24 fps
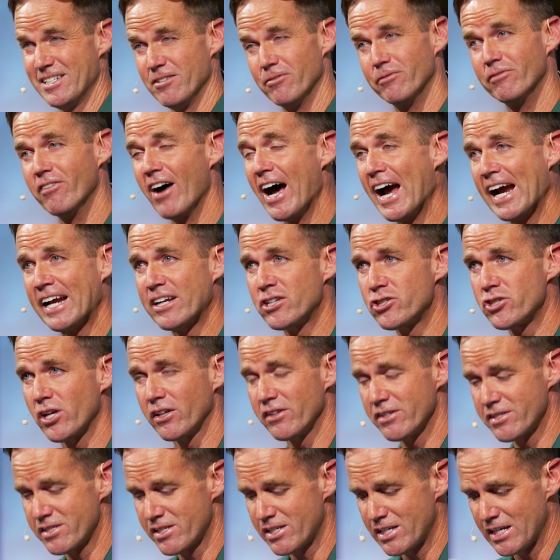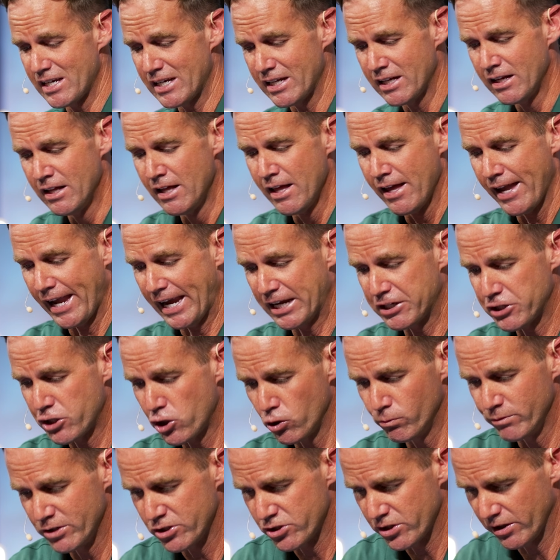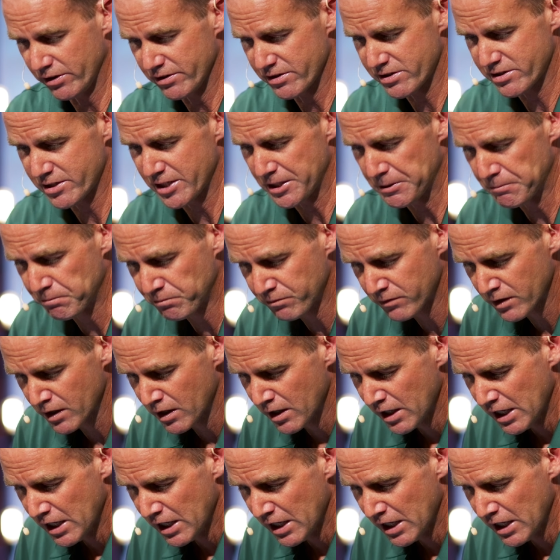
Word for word: divine jealousy and human jealousy.